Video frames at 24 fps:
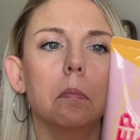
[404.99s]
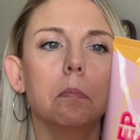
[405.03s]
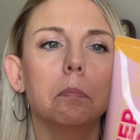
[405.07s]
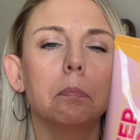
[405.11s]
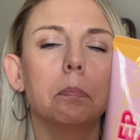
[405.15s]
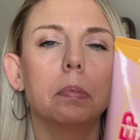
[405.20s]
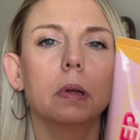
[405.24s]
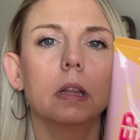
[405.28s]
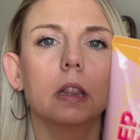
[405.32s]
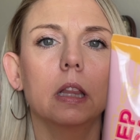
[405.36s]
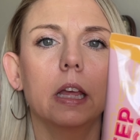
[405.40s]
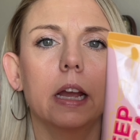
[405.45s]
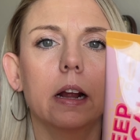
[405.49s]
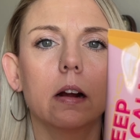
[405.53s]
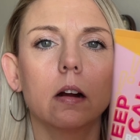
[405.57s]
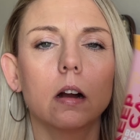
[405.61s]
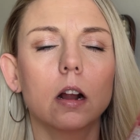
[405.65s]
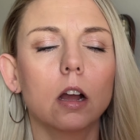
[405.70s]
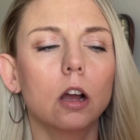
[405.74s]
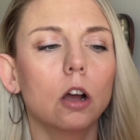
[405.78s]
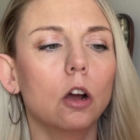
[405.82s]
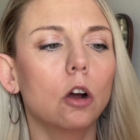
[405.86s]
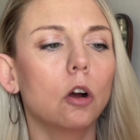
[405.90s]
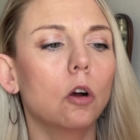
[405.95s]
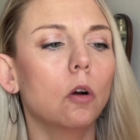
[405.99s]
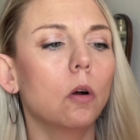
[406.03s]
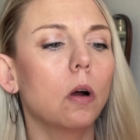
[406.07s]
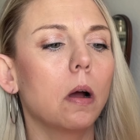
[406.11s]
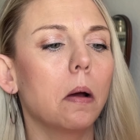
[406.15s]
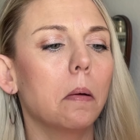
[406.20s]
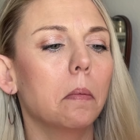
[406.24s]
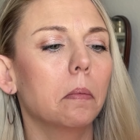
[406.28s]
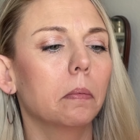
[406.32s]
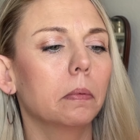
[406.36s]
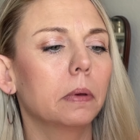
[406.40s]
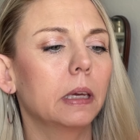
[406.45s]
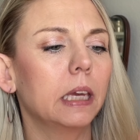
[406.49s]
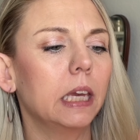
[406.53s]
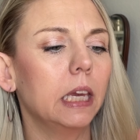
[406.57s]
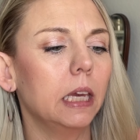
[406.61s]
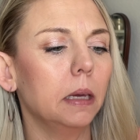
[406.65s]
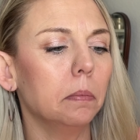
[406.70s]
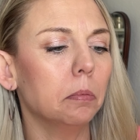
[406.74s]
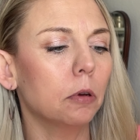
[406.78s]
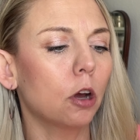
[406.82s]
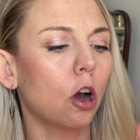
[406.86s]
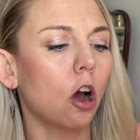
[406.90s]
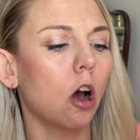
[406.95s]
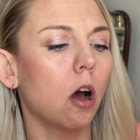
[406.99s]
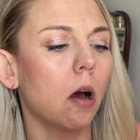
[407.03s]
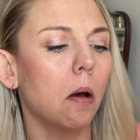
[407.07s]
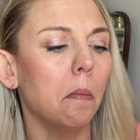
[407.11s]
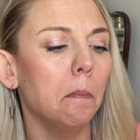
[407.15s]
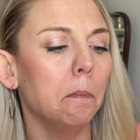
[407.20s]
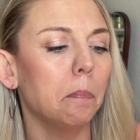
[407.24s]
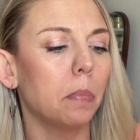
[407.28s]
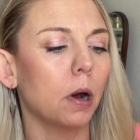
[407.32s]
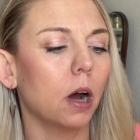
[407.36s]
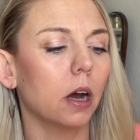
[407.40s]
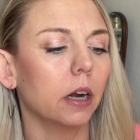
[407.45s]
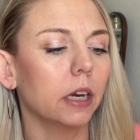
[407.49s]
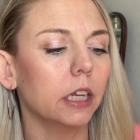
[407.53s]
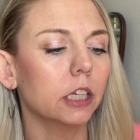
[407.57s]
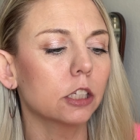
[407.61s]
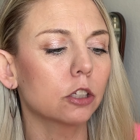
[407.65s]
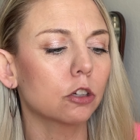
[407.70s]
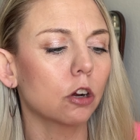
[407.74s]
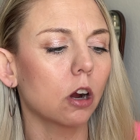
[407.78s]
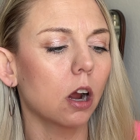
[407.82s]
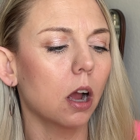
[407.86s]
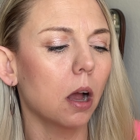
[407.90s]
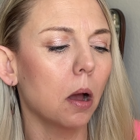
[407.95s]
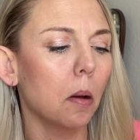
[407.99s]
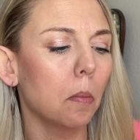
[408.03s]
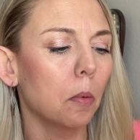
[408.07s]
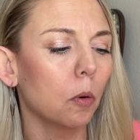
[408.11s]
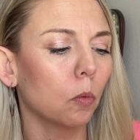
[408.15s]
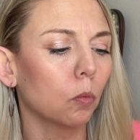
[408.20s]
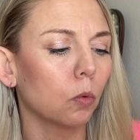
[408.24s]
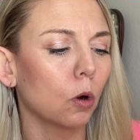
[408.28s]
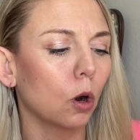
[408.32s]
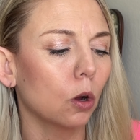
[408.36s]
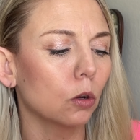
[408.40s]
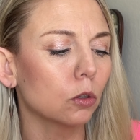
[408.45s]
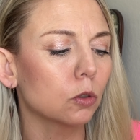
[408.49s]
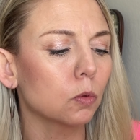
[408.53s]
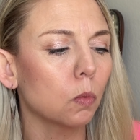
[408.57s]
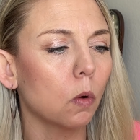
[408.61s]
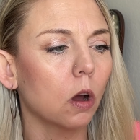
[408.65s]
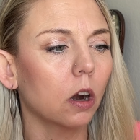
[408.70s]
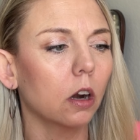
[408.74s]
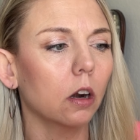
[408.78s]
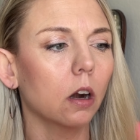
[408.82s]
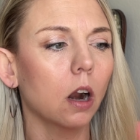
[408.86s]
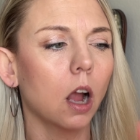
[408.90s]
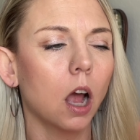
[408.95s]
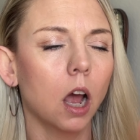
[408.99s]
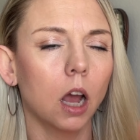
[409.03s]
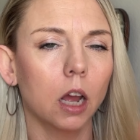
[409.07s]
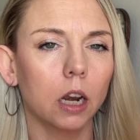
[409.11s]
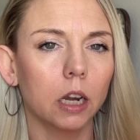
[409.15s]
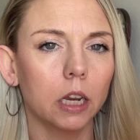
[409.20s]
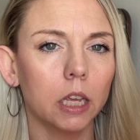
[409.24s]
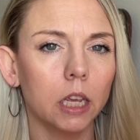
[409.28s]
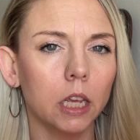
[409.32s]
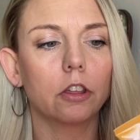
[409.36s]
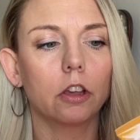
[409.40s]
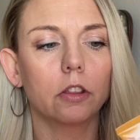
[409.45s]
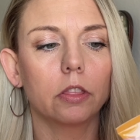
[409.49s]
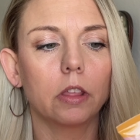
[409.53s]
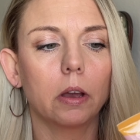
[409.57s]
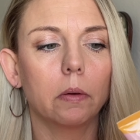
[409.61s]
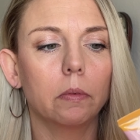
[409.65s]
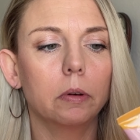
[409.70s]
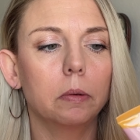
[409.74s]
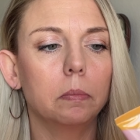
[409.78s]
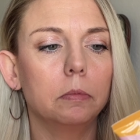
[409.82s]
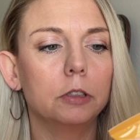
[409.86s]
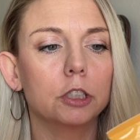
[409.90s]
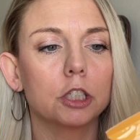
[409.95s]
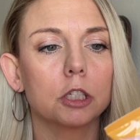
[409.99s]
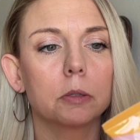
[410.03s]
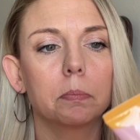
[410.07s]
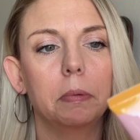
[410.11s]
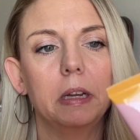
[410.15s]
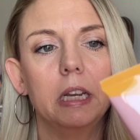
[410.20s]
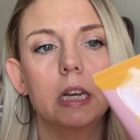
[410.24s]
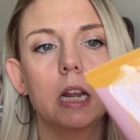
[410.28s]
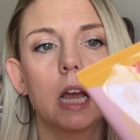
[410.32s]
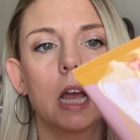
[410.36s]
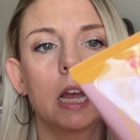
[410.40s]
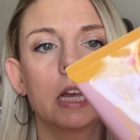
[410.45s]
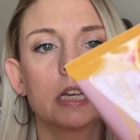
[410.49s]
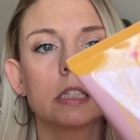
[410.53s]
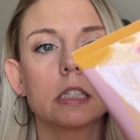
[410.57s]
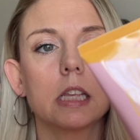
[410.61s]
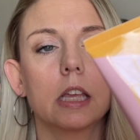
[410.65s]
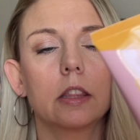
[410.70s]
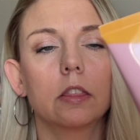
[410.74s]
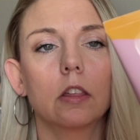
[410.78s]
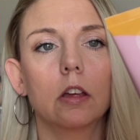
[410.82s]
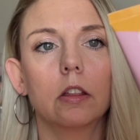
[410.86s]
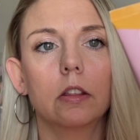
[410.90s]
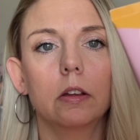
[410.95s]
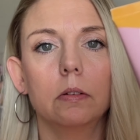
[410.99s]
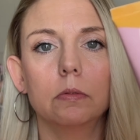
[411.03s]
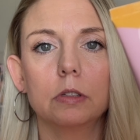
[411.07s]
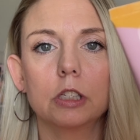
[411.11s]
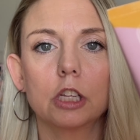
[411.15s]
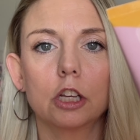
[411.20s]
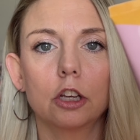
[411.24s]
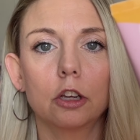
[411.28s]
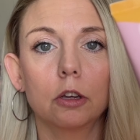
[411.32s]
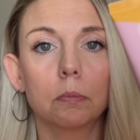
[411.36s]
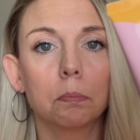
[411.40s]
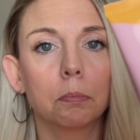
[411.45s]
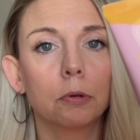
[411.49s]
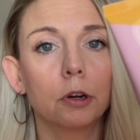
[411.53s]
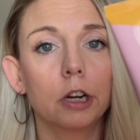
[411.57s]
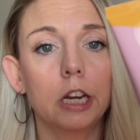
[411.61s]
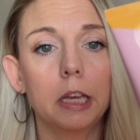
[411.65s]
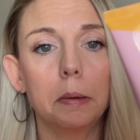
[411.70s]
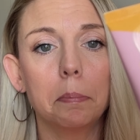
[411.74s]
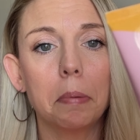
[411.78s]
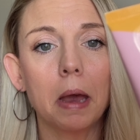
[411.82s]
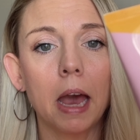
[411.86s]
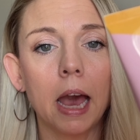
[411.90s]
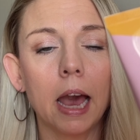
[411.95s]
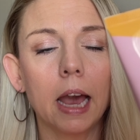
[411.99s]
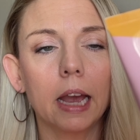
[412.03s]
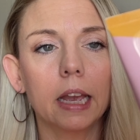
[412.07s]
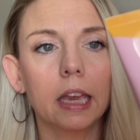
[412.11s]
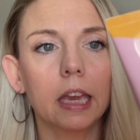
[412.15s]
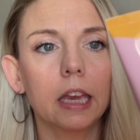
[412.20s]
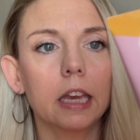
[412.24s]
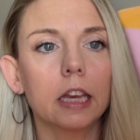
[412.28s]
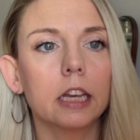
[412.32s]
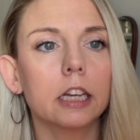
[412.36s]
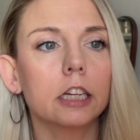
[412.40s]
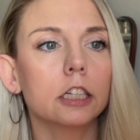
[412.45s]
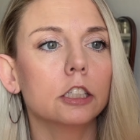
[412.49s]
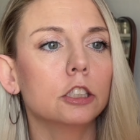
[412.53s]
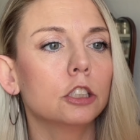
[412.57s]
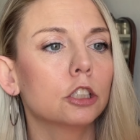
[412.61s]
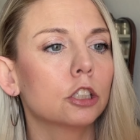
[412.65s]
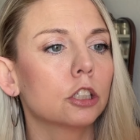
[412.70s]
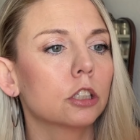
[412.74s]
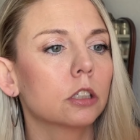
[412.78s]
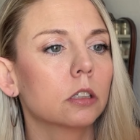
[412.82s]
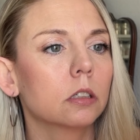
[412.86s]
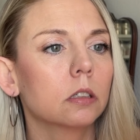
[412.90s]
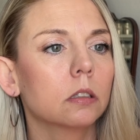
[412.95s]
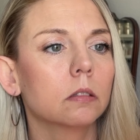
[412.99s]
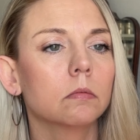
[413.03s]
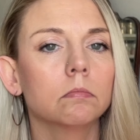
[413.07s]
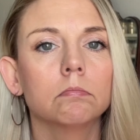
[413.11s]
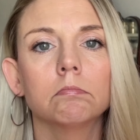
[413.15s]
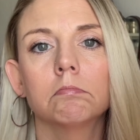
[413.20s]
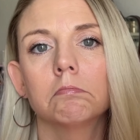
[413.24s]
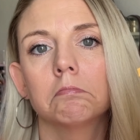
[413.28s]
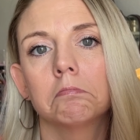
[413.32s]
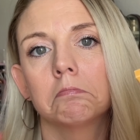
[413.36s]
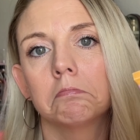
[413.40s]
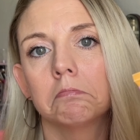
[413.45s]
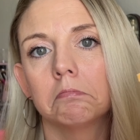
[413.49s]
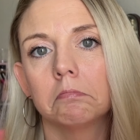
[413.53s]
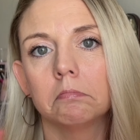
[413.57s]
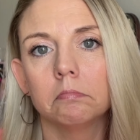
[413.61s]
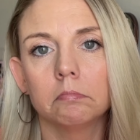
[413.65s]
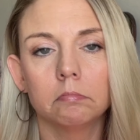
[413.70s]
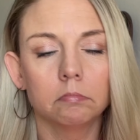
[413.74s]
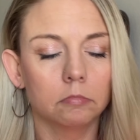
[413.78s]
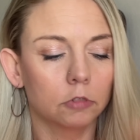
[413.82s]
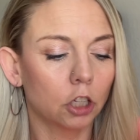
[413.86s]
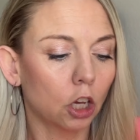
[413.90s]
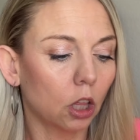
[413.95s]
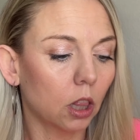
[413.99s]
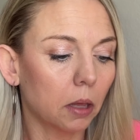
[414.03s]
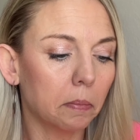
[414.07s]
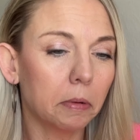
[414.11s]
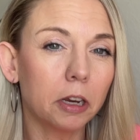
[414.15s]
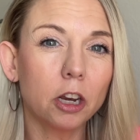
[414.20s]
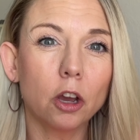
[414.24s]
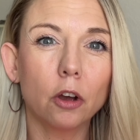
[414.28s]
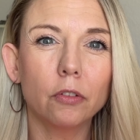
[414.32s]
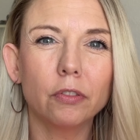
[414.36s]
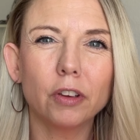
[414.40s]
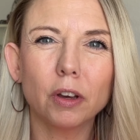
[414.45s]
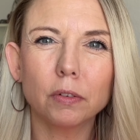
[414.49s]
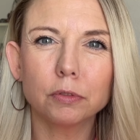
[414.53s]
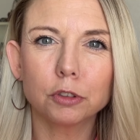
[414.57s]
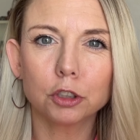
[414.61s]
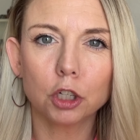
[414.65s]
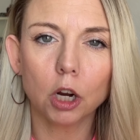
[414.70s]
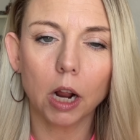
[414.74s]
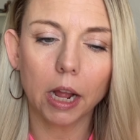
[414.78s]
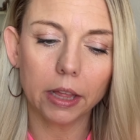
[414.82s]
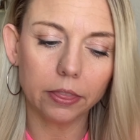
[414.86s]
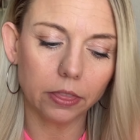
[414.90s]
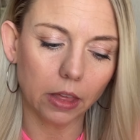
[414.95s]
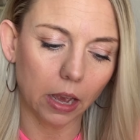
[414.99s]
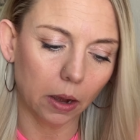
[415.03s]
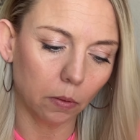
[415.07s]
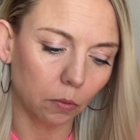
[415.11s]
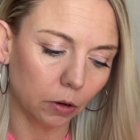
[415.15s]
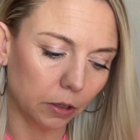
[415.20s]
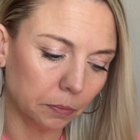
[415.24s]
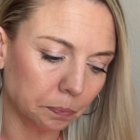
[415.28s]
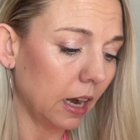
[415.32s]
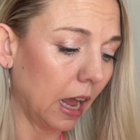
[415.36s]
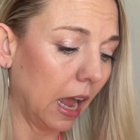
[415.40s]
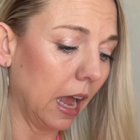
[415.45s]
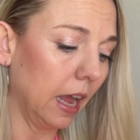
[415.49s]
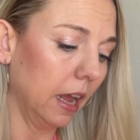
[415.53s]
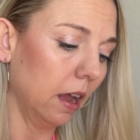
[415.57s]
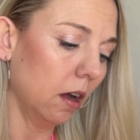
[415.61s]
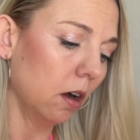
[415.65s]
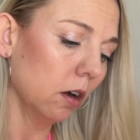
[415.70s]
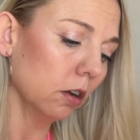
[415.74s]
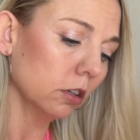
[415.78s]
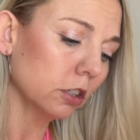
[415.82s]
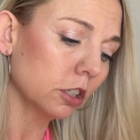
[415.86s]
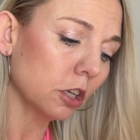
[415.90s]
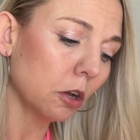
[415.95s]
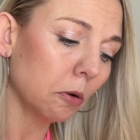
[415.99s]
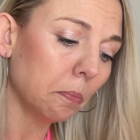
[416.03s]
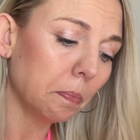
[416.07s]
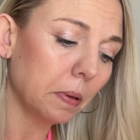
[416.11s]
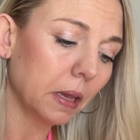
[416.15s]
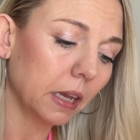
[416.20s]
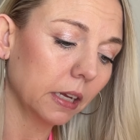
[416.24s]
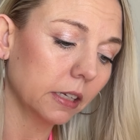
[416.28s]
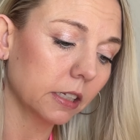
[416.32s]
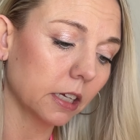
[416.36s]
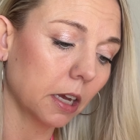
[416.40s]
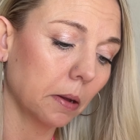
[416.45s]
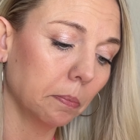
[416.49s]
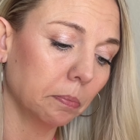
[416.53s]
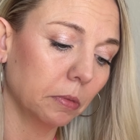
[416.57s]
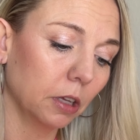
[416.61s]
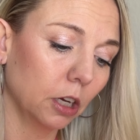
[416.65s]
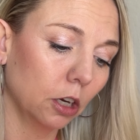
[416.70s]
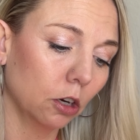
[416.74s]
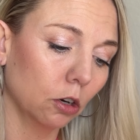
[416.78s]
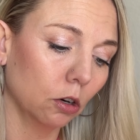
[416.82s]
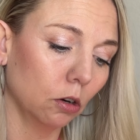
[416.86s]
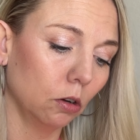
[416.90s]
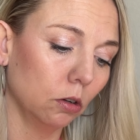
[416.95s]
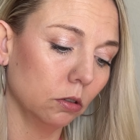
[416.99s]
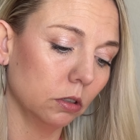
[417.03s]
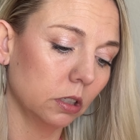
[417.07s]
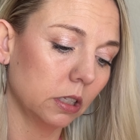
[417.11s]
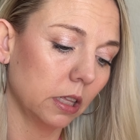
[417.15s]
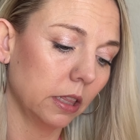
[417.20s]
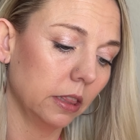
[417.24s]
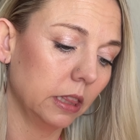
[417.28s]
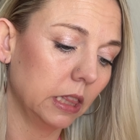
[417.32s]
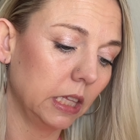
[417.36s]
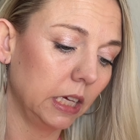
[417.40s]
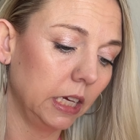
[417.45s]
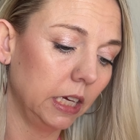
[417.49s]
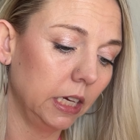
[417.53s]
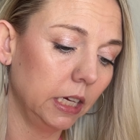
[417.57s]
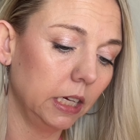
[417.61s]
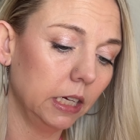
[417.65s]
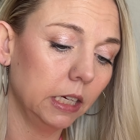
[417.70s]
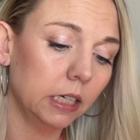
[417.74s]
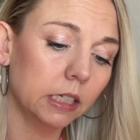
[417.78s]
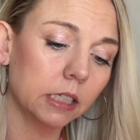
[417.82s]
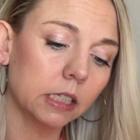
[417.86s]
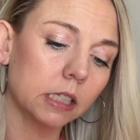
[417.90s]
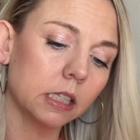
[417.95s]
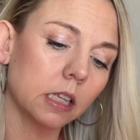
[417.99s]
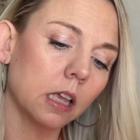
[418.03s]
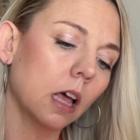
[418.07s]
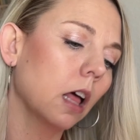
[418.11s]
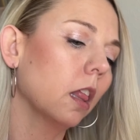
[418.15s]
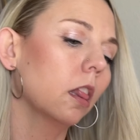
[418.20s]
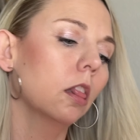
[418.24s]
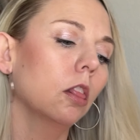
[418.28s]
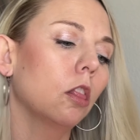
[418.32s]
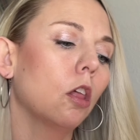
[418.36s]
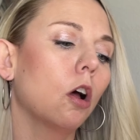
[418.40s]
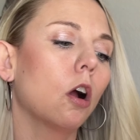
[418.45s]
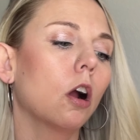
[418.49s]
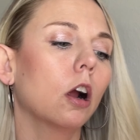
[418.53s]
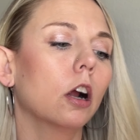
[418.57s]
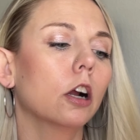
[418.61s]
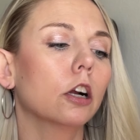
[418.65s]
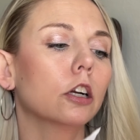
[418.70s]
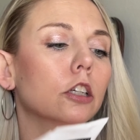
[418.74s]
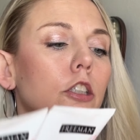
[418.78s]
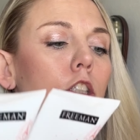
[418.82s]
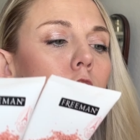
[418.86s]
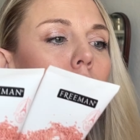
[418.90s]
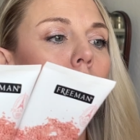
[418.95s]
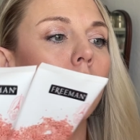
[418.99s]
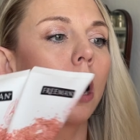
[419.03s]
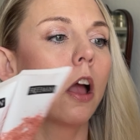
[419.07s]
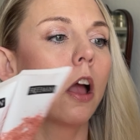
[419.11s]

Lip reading: Bolero Keep Calm Body Scrub, Rosewater Honey. I thought that would just be nice. I thought that was a pretty package. Y'all let me know if y'all have tried that one. I also picked up the girls these large